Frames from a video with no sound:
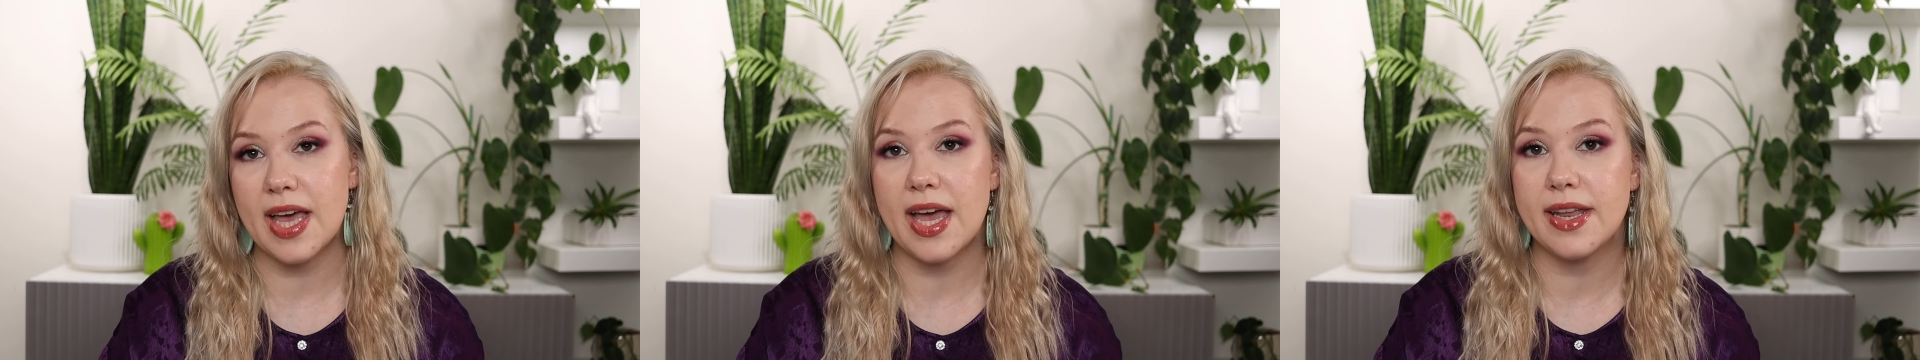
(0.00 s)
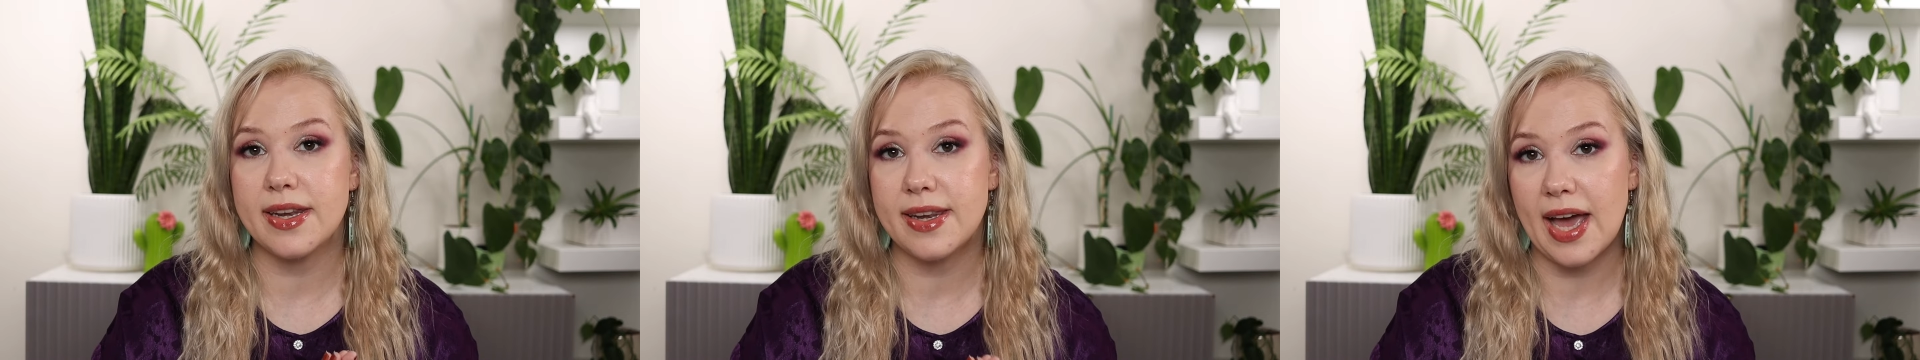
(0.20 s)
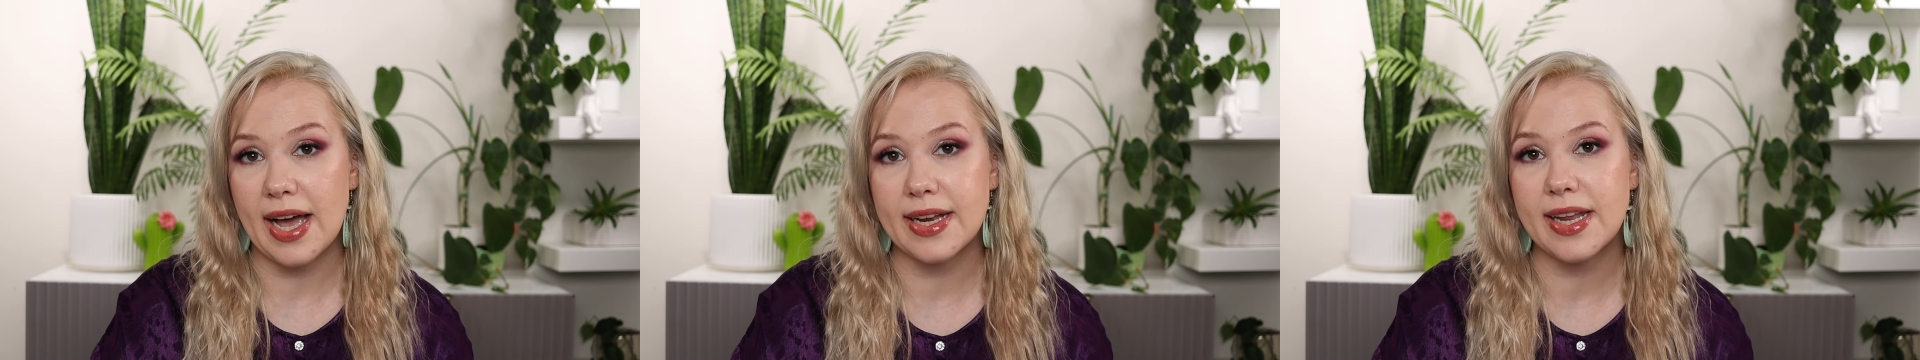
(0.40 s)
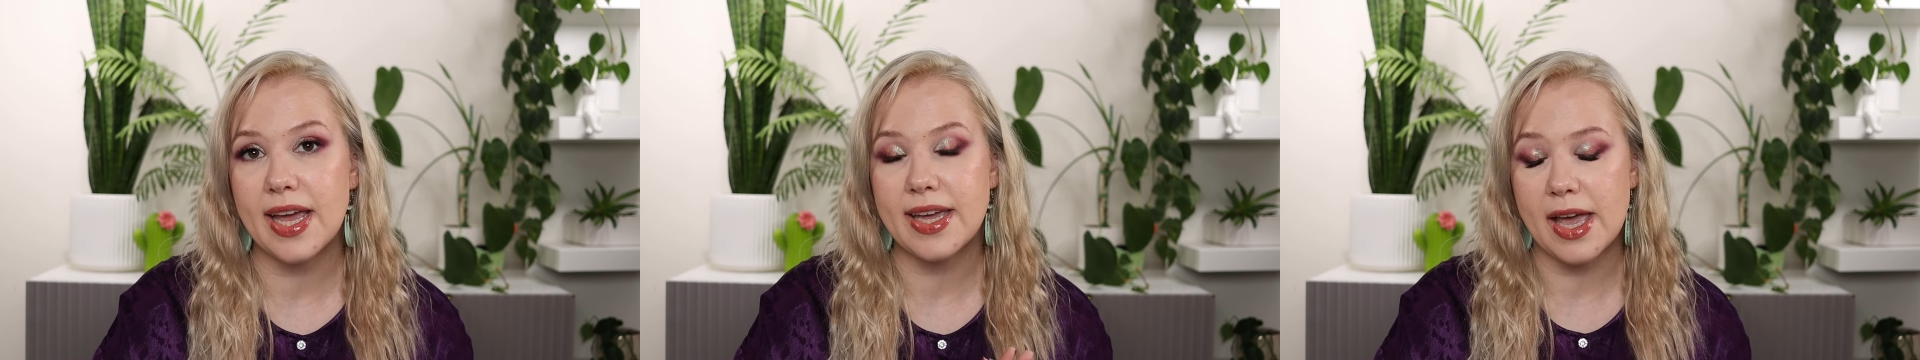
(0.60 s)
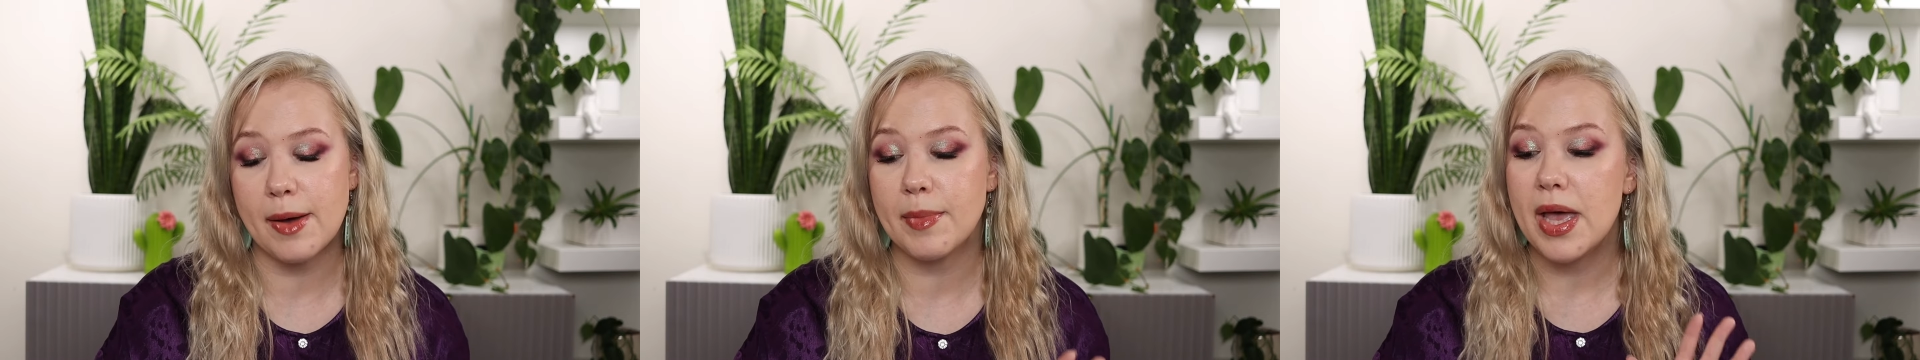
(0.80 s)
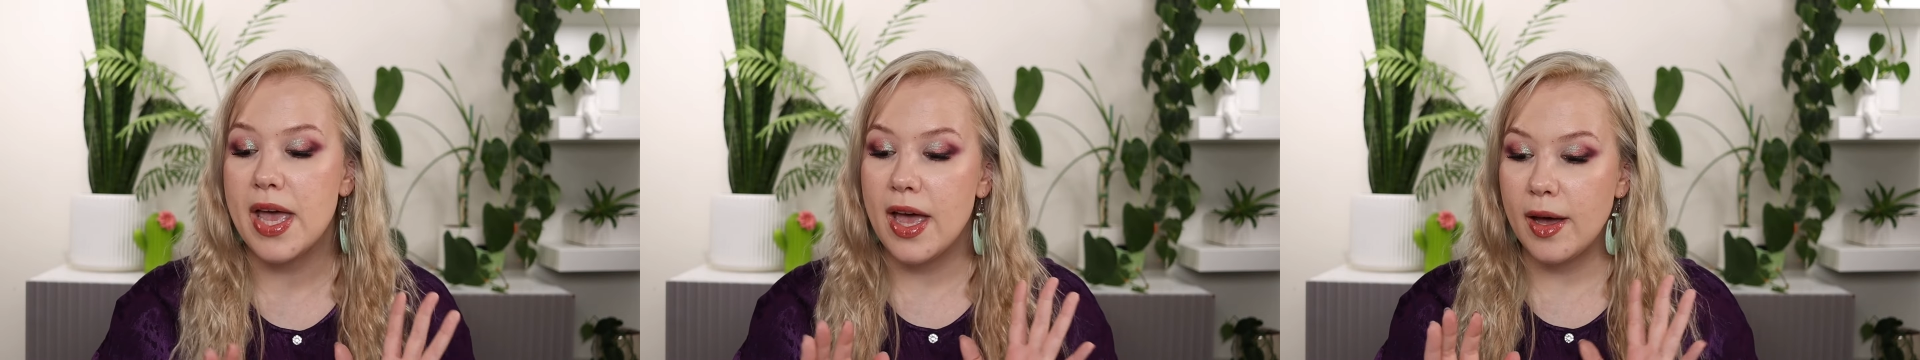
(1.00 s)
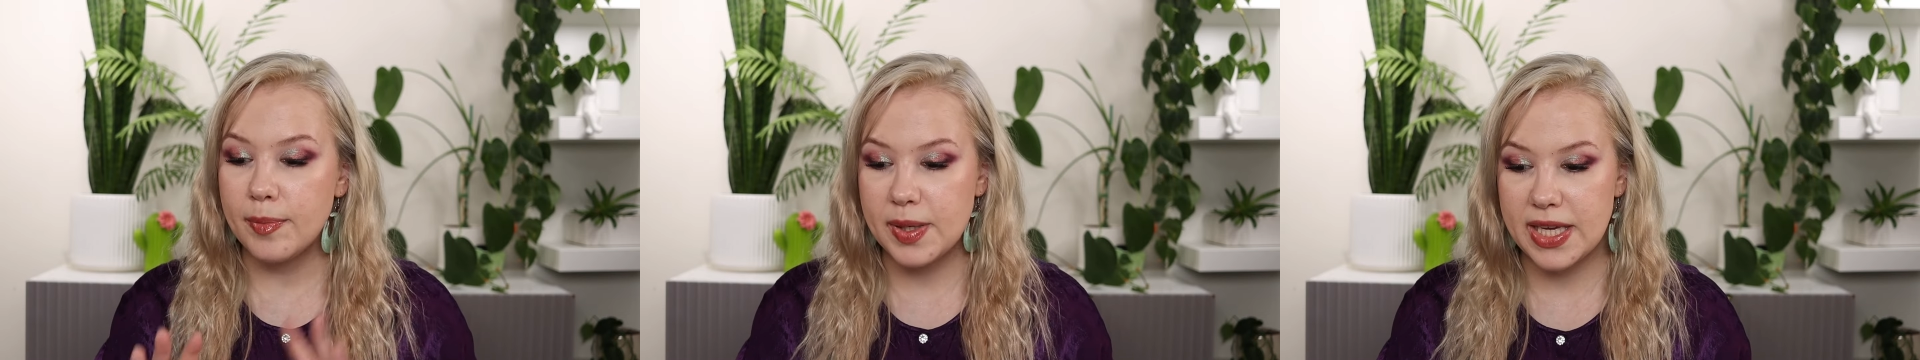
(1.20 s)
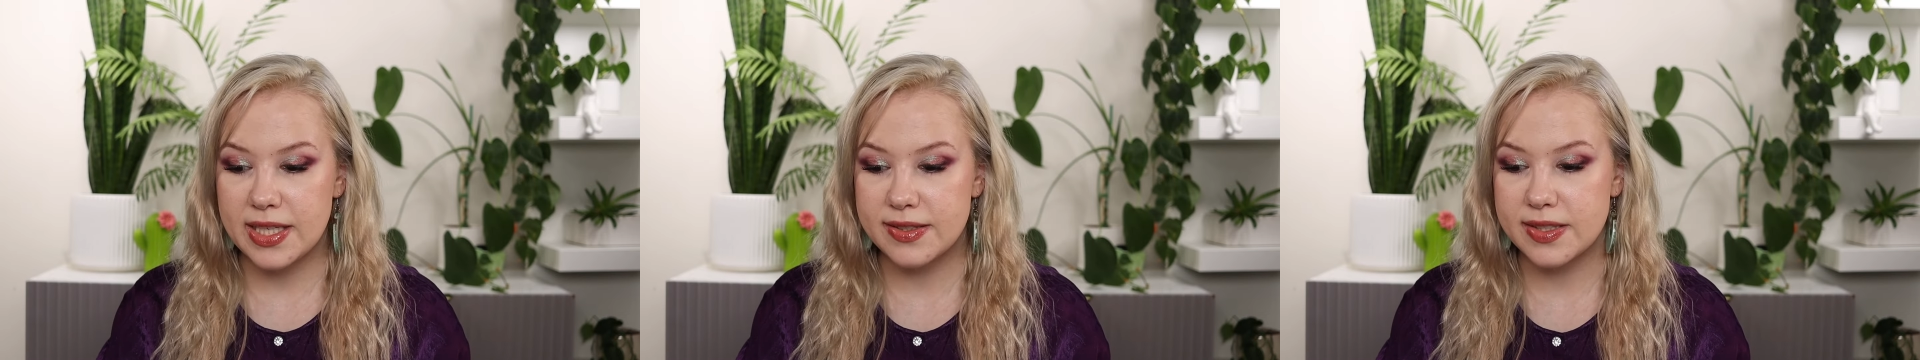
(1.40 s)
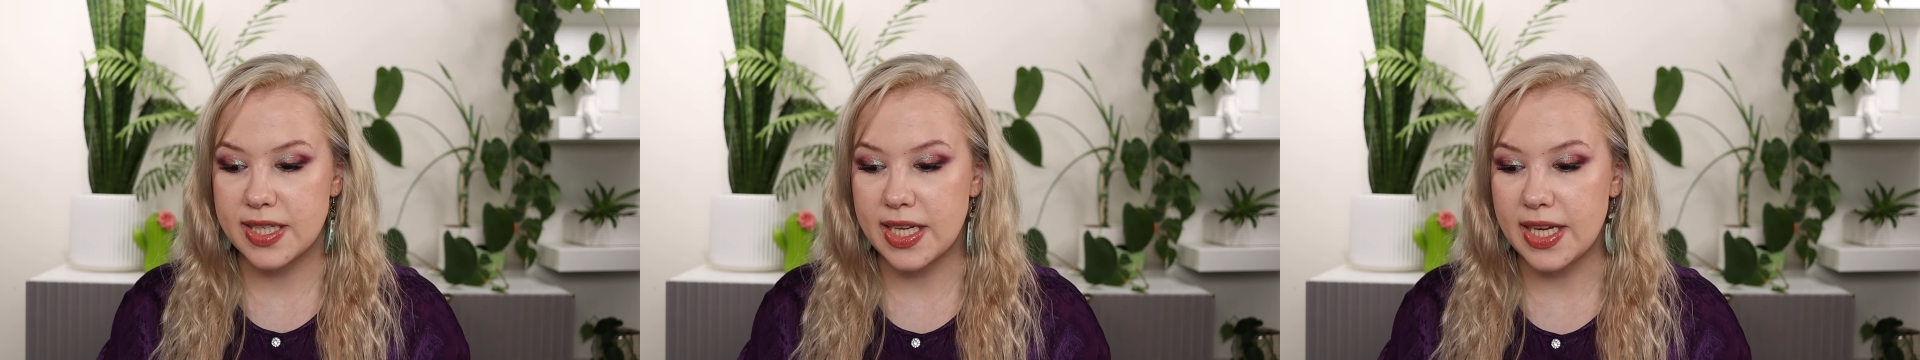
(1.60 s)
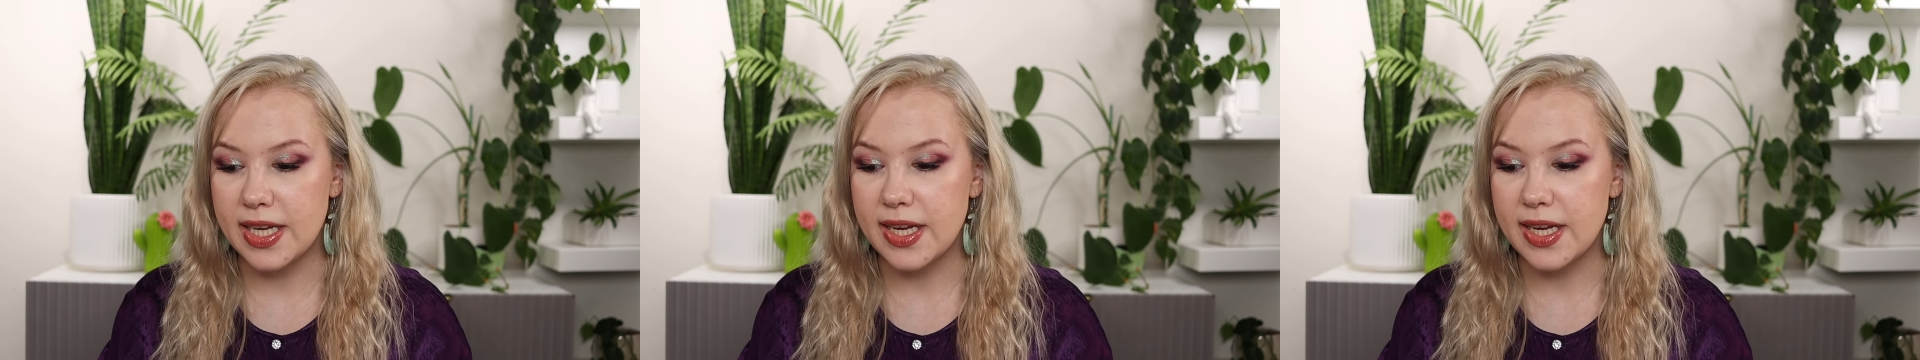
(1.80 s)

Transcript: at 9 a.m. PST.